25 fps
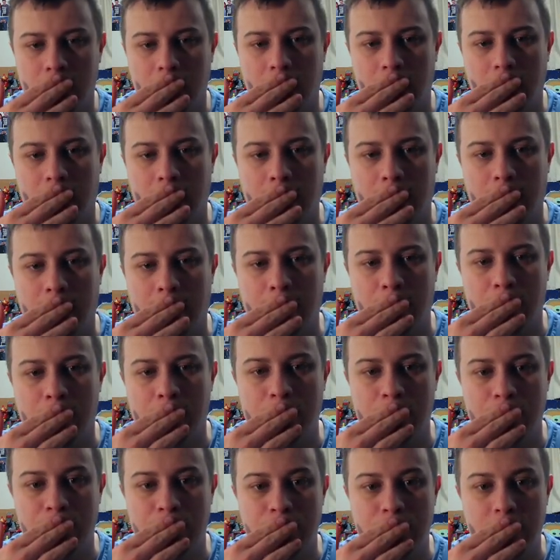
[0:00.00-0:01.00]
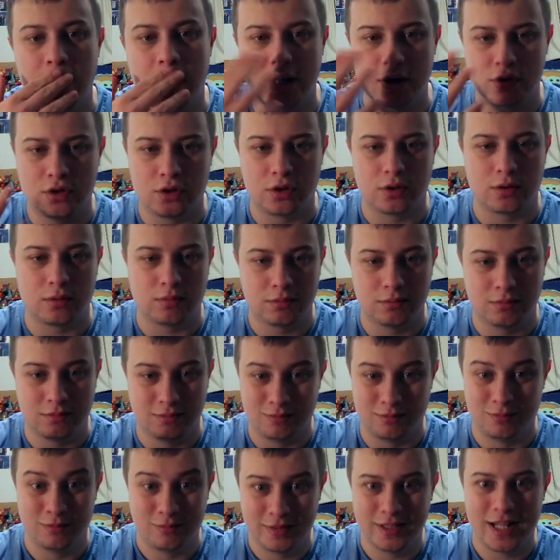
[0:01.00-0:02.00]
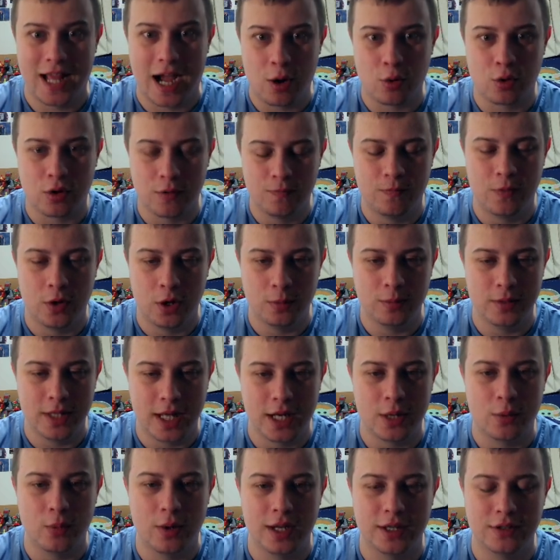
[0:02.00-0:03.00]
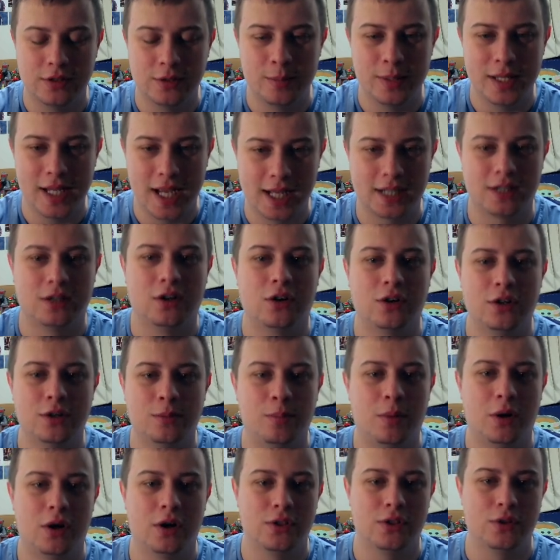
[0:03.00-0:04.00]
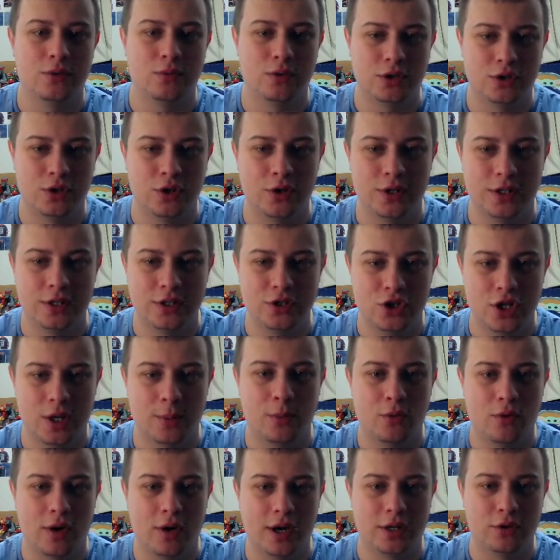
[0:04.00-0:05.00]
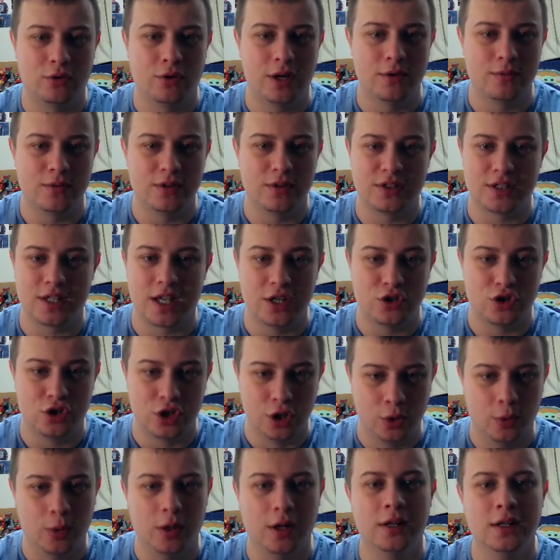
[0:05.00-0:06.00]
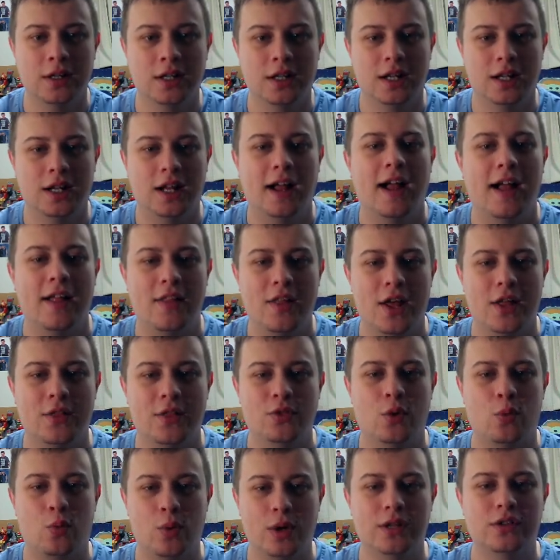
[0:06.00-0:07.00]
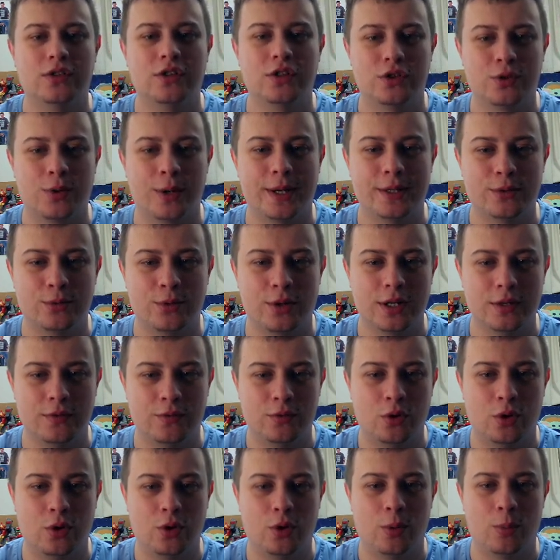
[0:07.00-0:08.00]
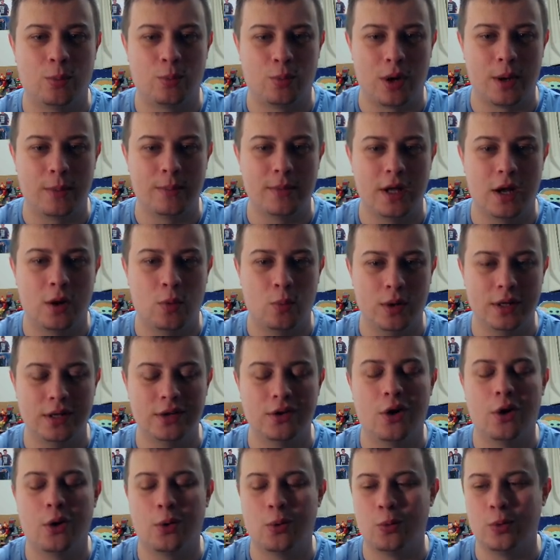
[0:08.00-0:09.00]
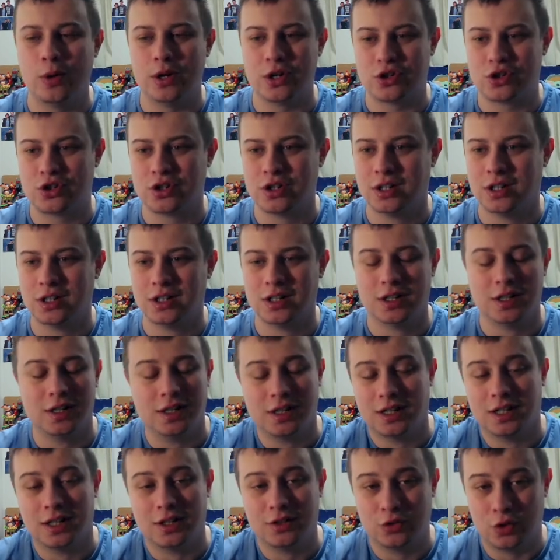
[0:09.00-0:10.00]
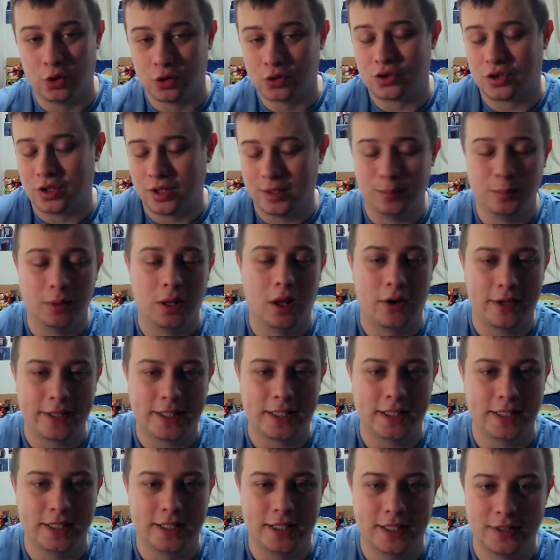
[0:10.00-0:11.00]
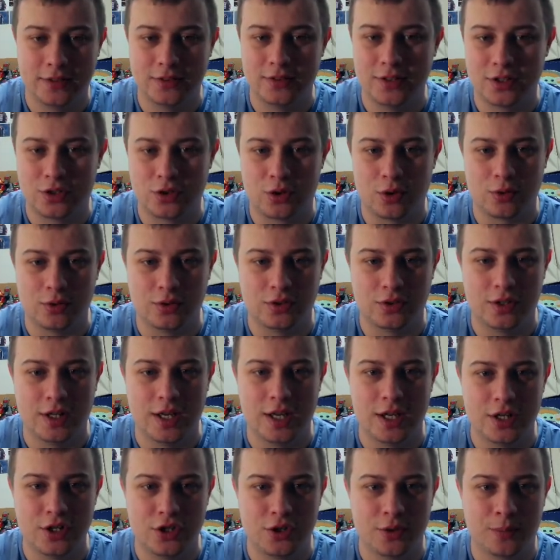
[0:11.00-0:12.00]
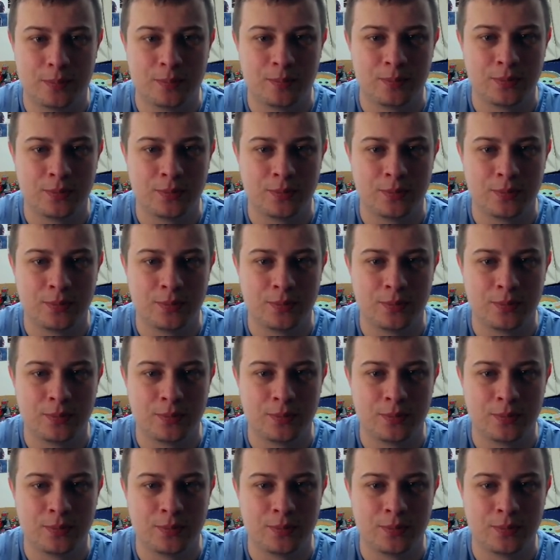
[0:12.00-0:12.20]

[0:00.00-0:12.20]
it is now confirmed anyway to be headlined by the returning Gemma Redgrave as Kate Stewart, and then the winter 2024 premiere window, which does seem likely at this current stage.